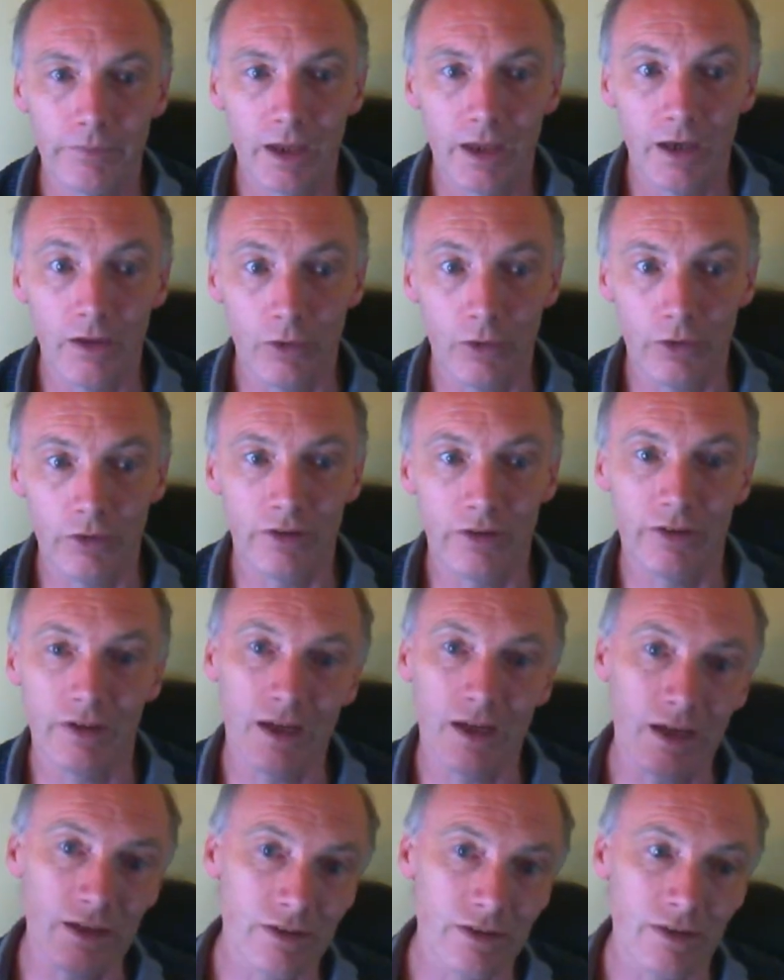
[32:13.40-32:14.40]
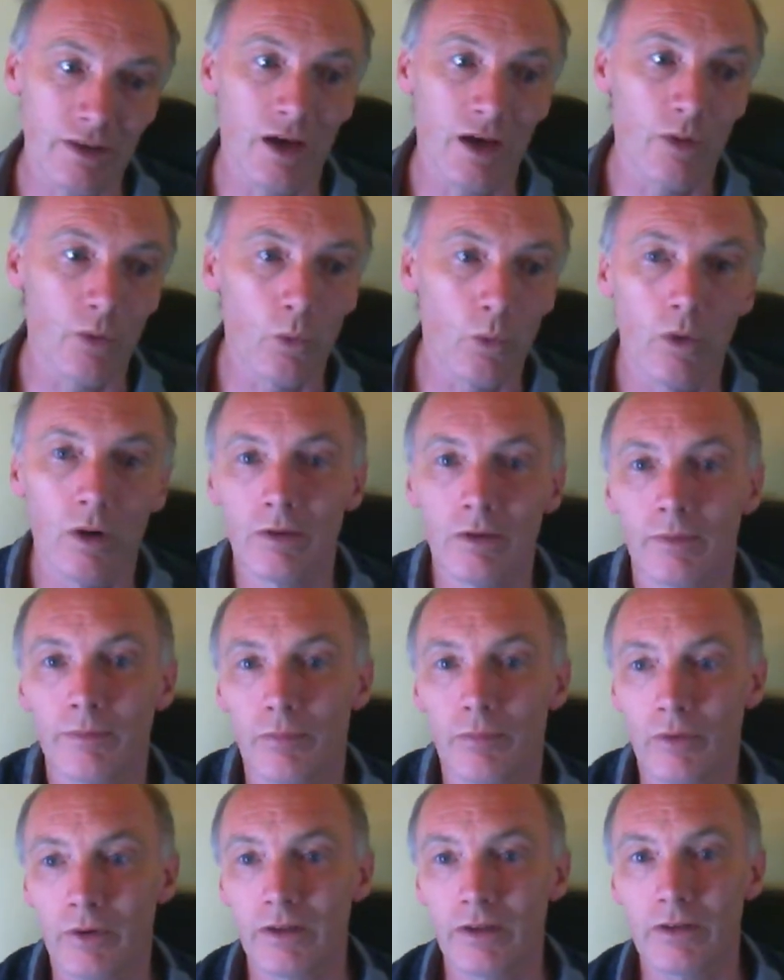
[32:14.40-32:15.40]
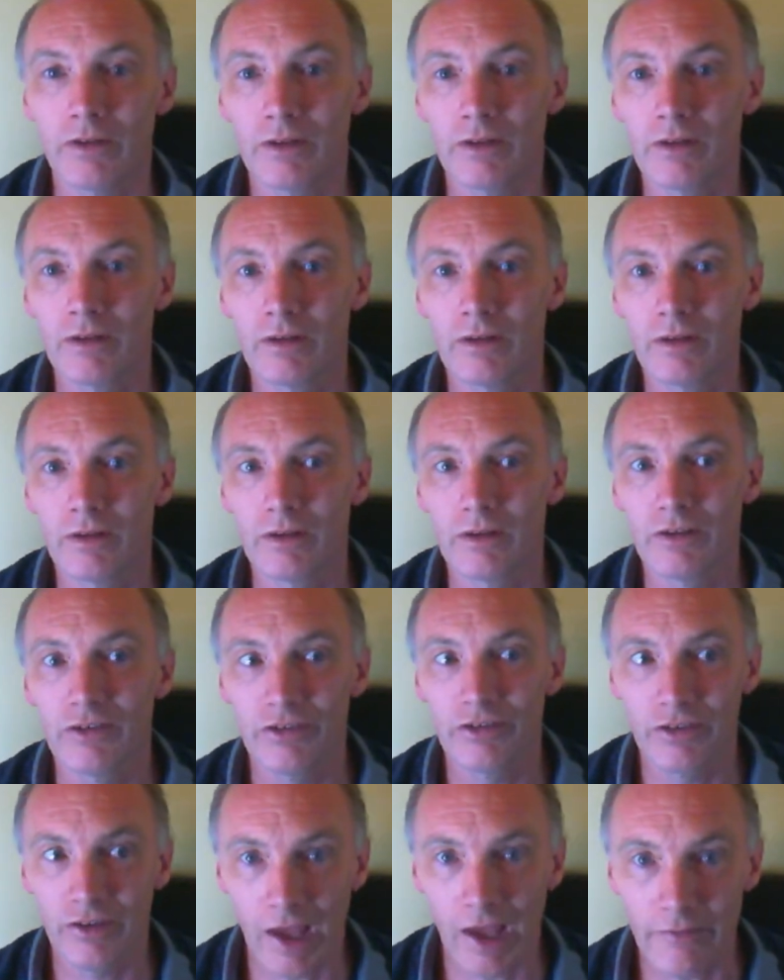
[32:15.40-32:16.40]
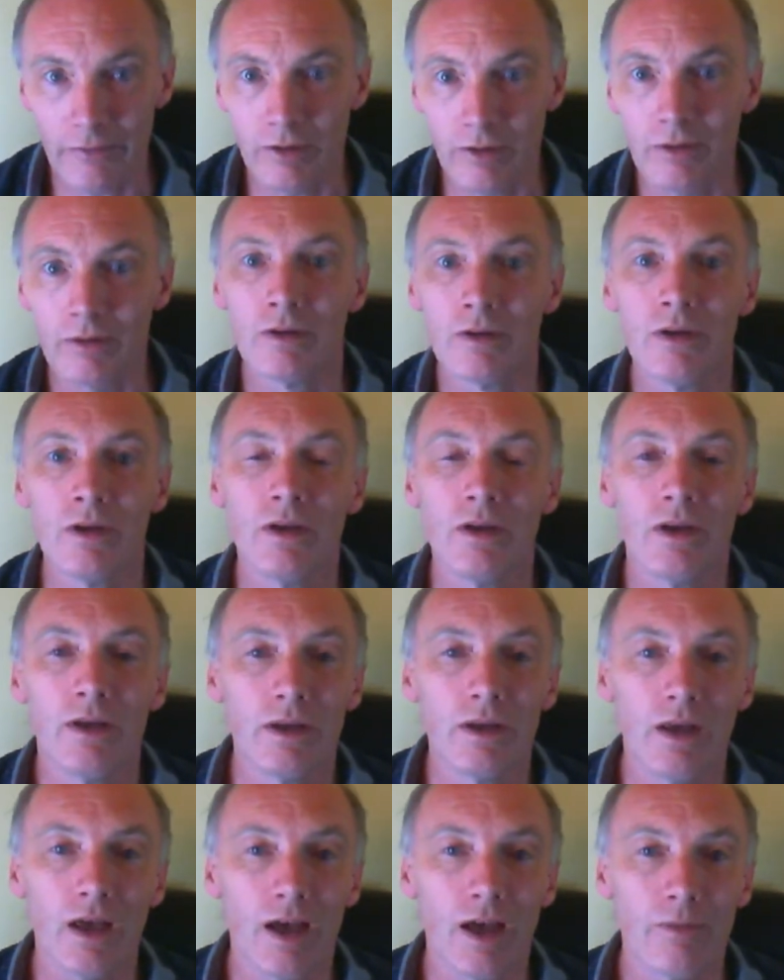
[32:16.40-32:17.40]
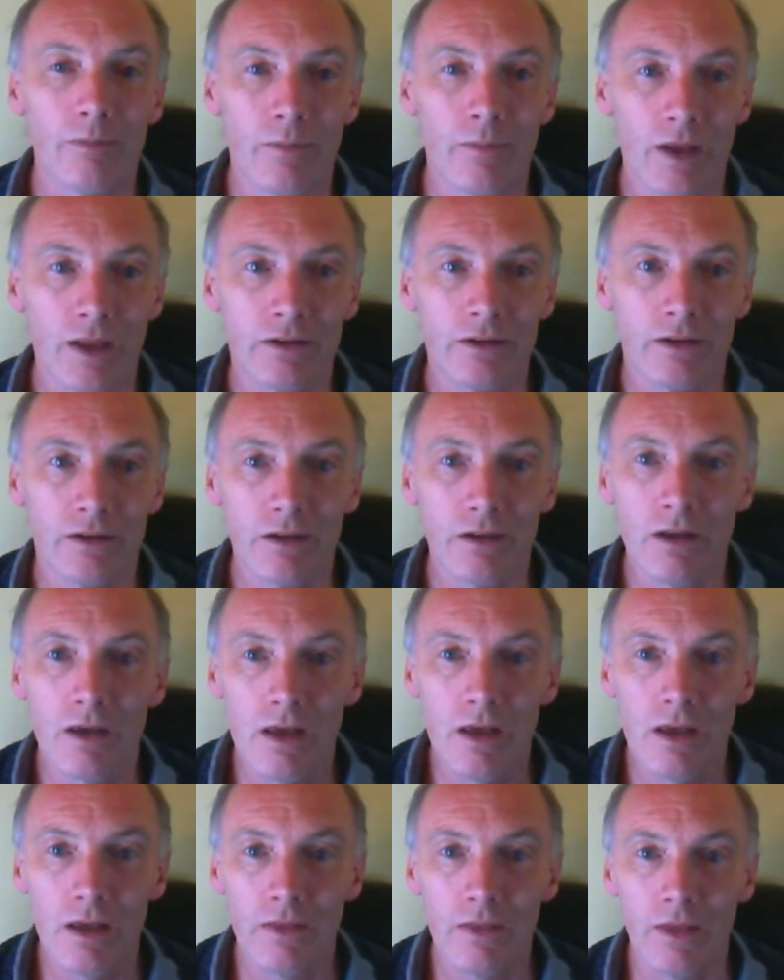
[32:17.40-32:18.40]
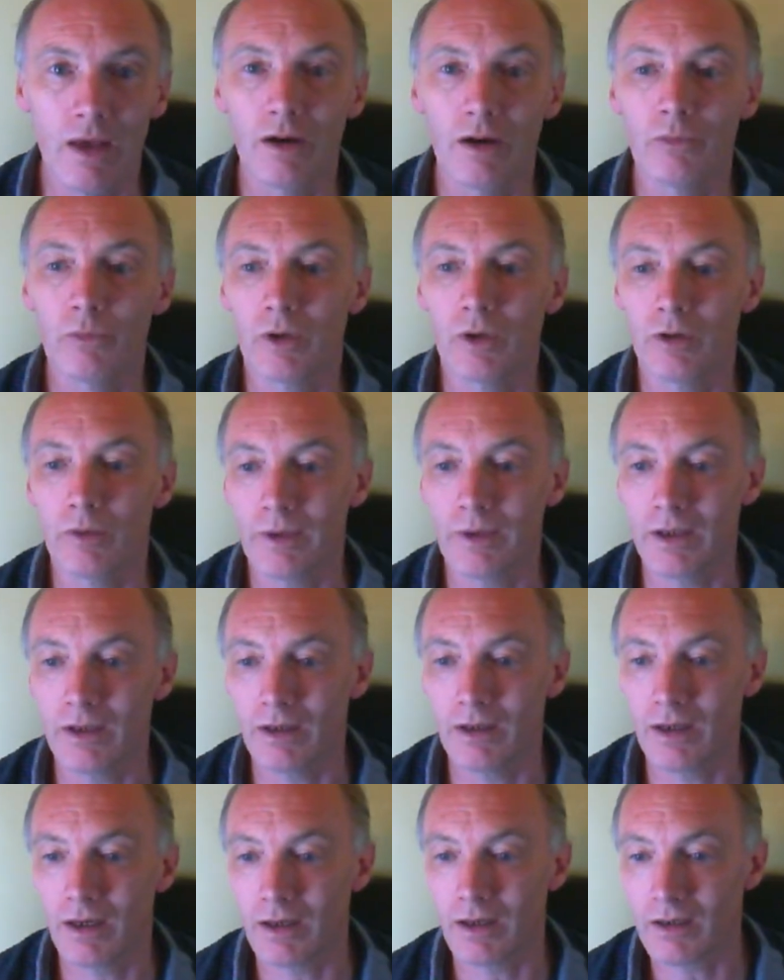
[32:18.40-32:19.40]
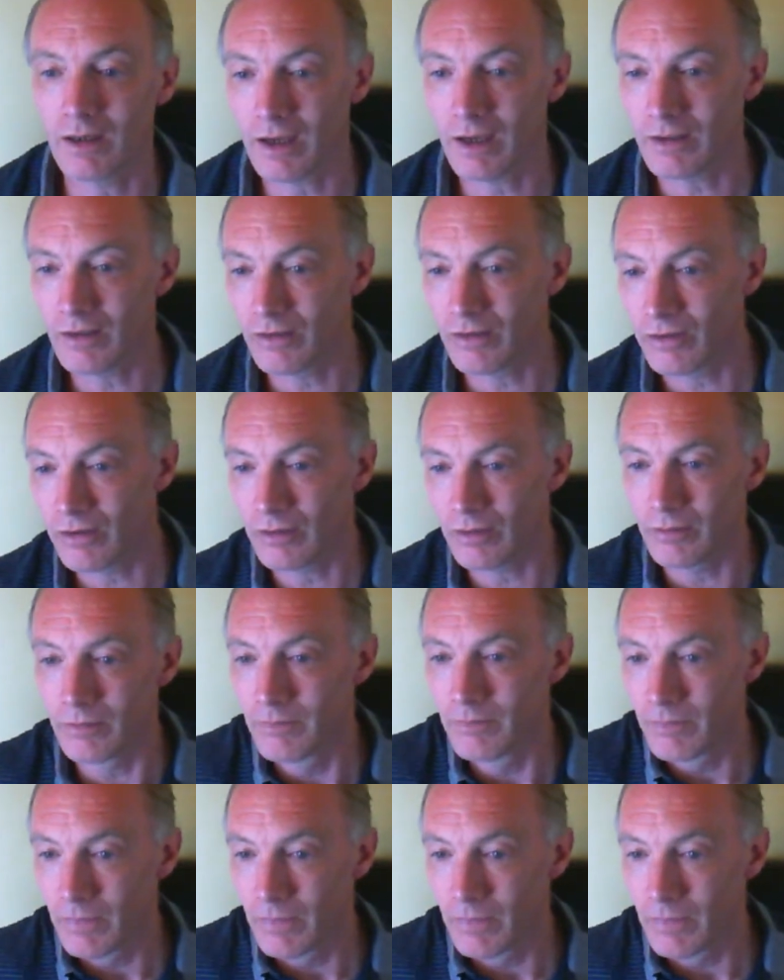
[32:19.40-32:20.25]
in order to get to that 1.7 million that we'll be getting to.